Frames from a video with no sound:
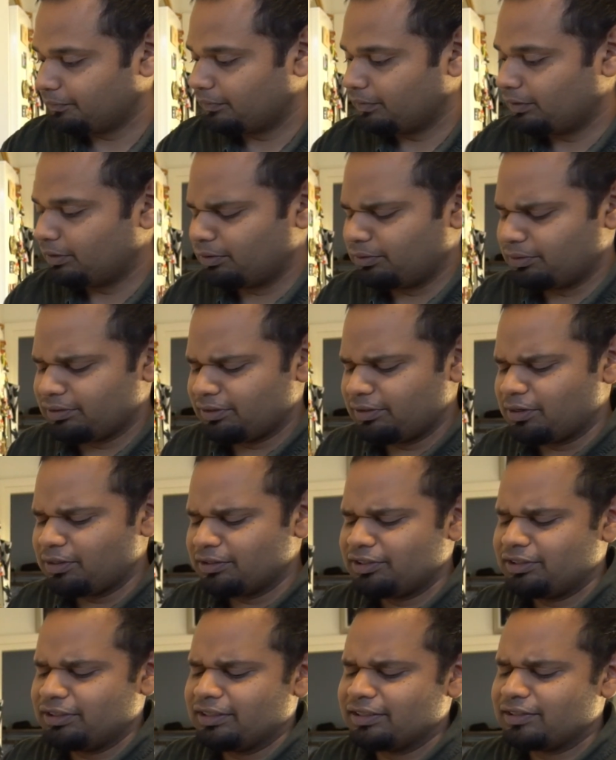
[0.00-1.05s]
So it's not
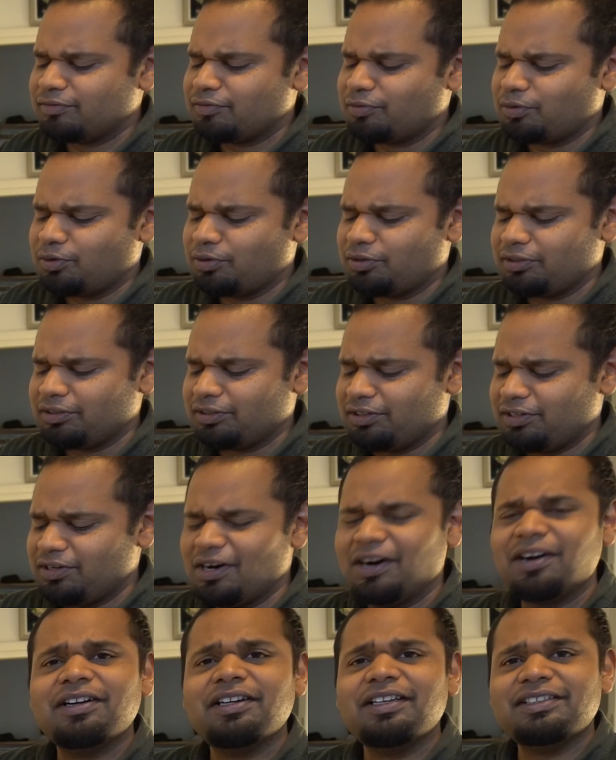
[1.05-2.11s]
just for
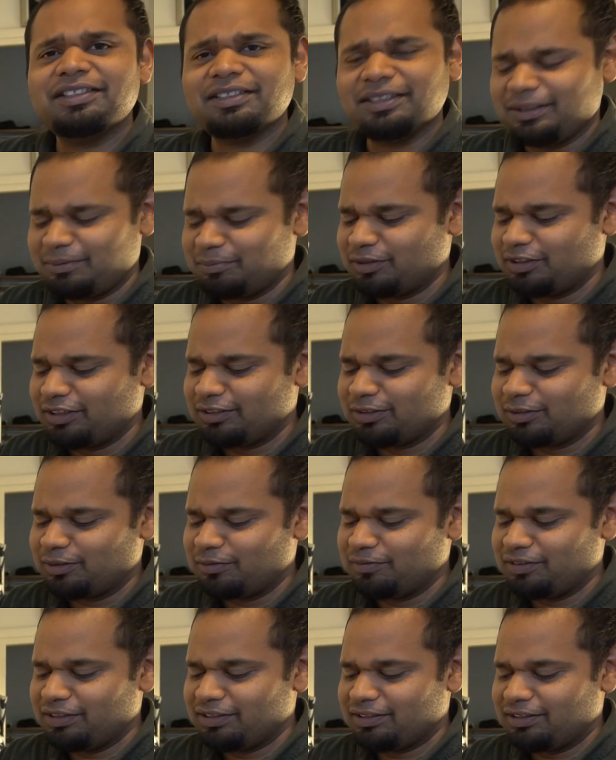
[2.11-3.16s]
garnishing, but it's
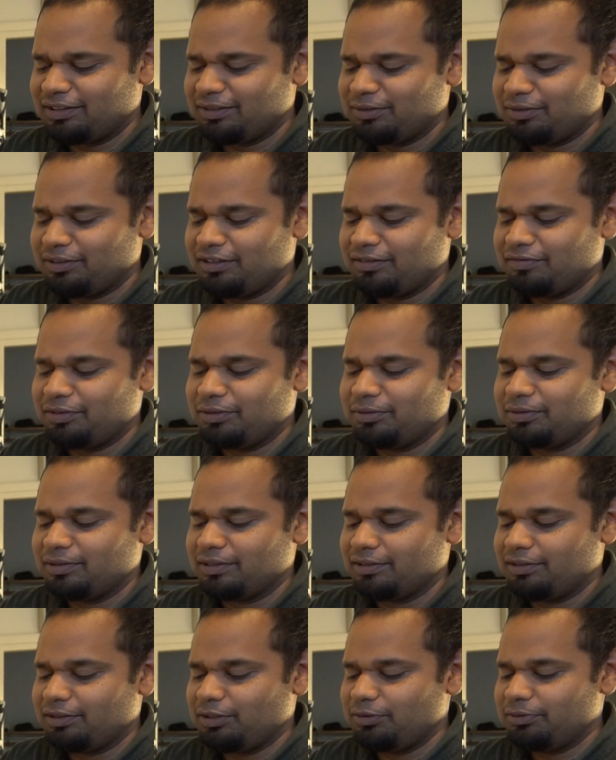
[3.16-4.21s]
obviously to give you a
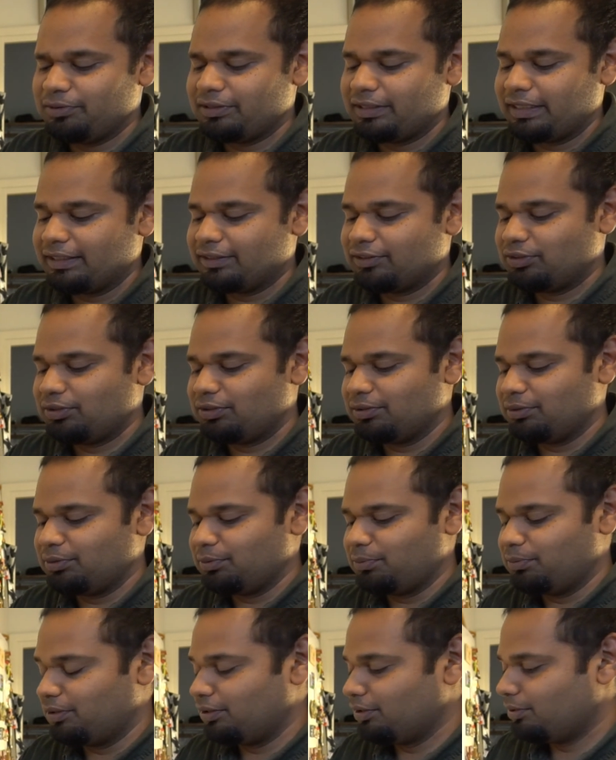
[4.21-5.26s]
new texture to
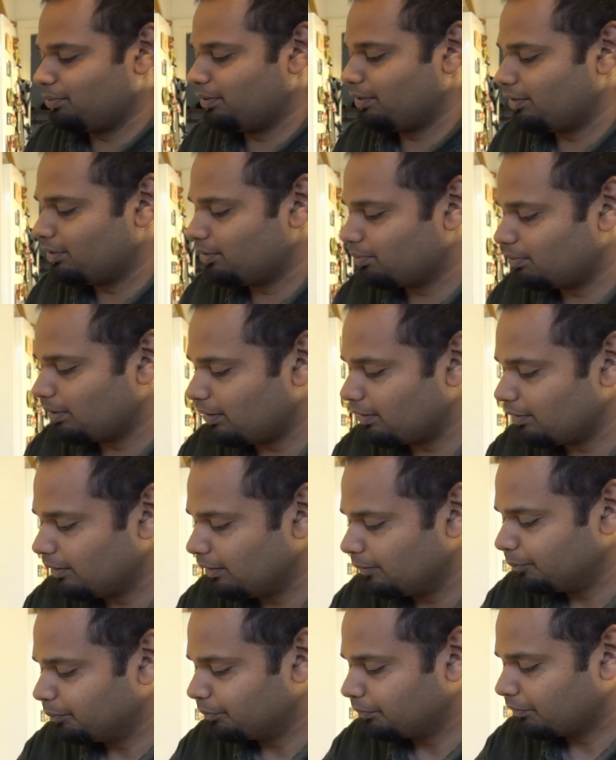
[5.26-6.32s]
work with as well.
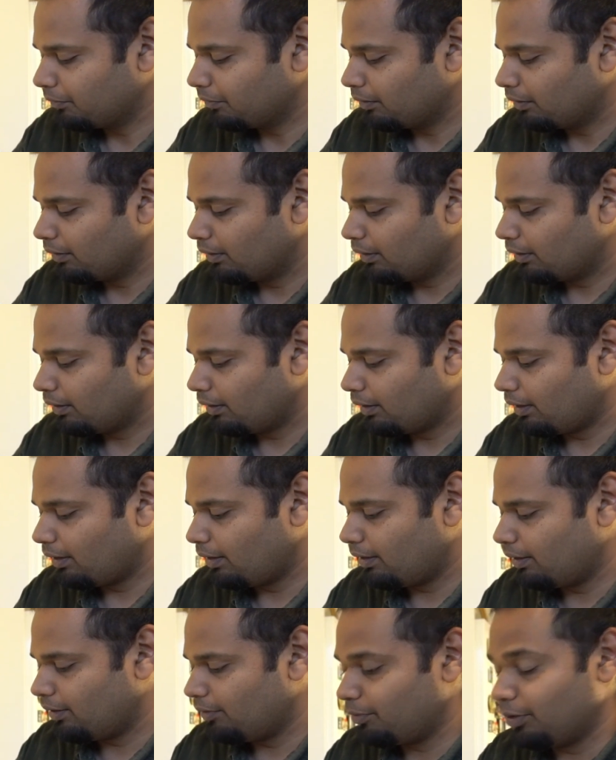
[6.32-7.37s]

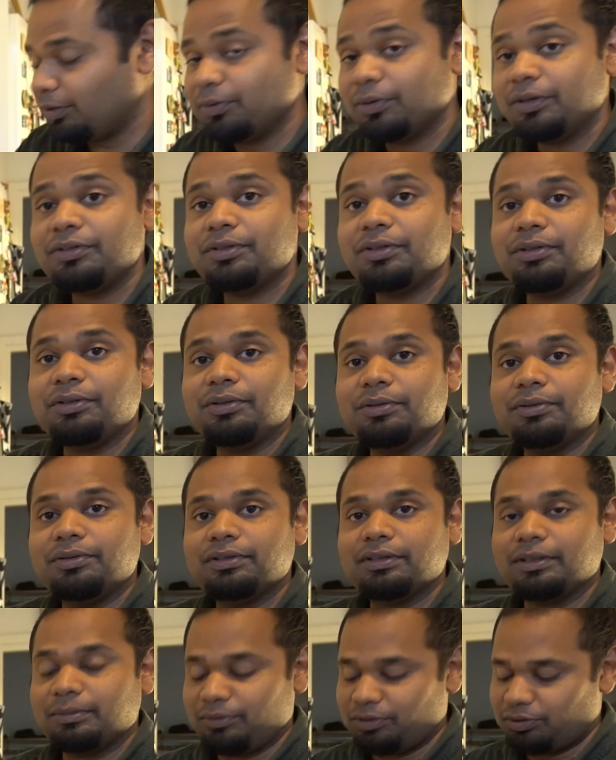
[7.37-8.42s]
And we're going to use
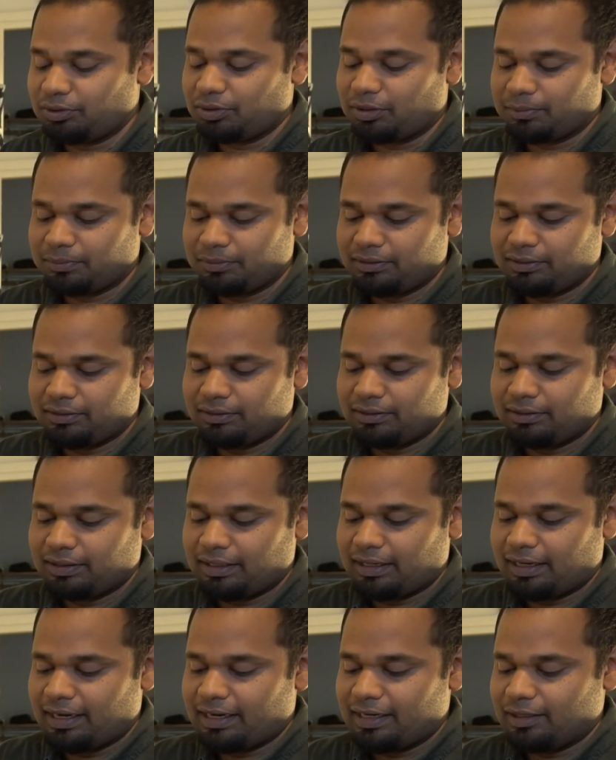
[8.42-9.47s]
some chopped
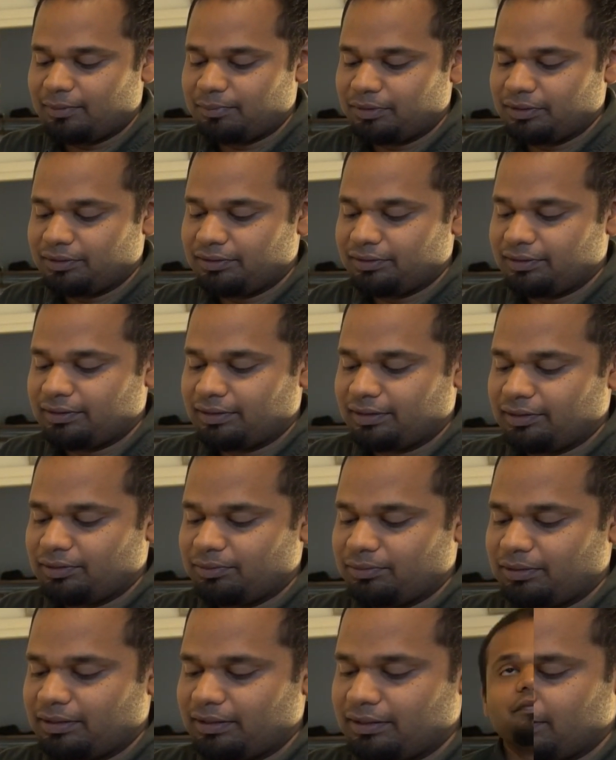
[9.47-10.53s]
almonds as
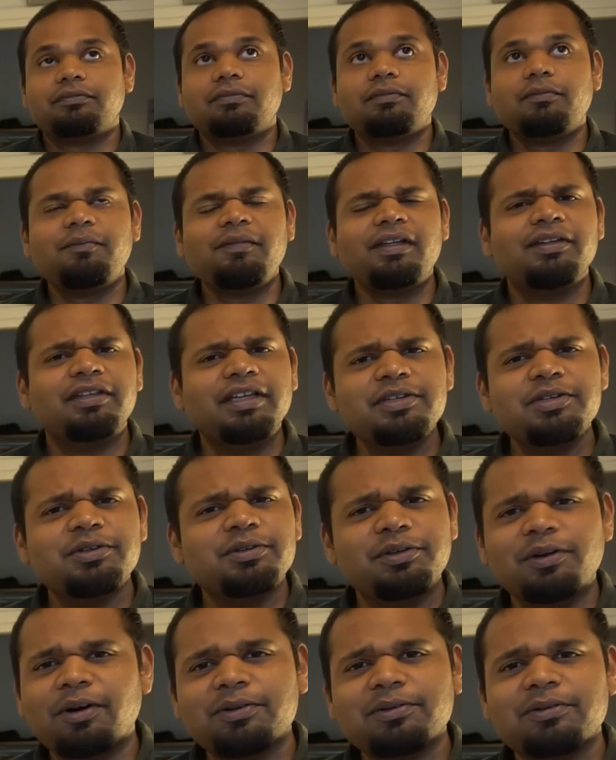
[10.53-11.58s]
well. Then you
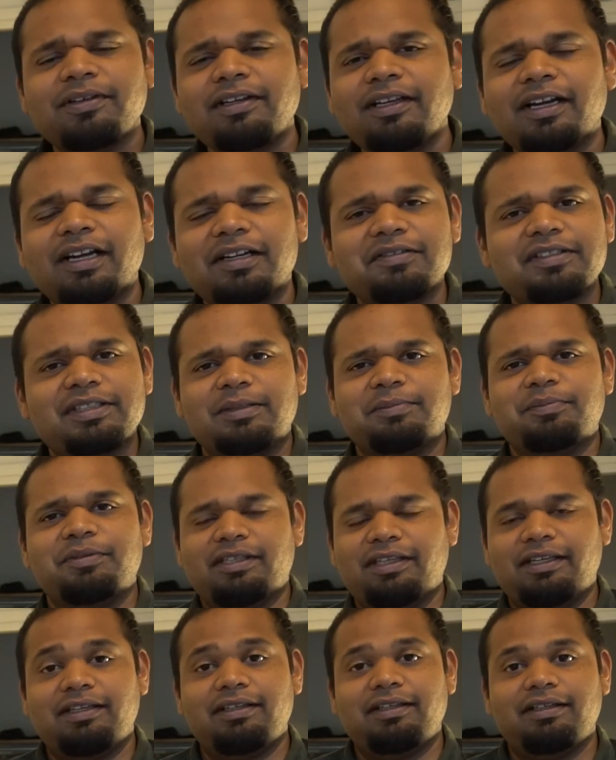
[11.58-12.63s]
not only have
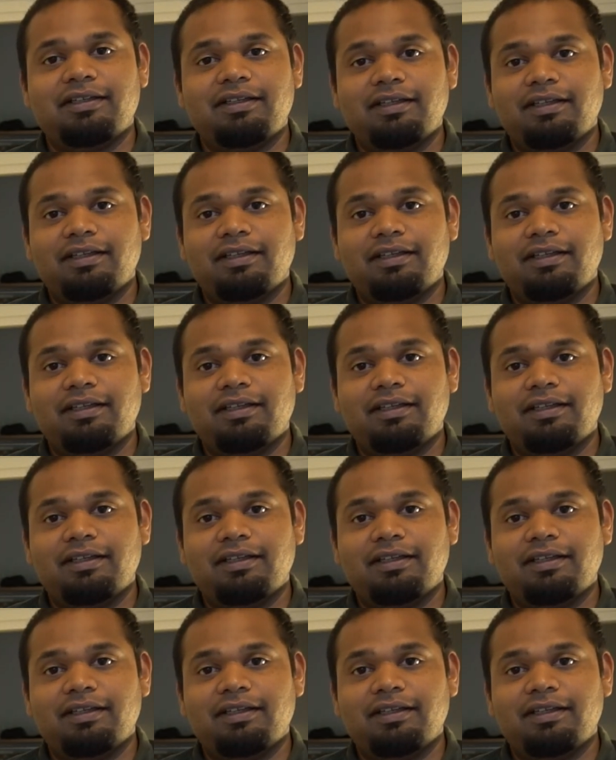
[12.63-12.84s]
something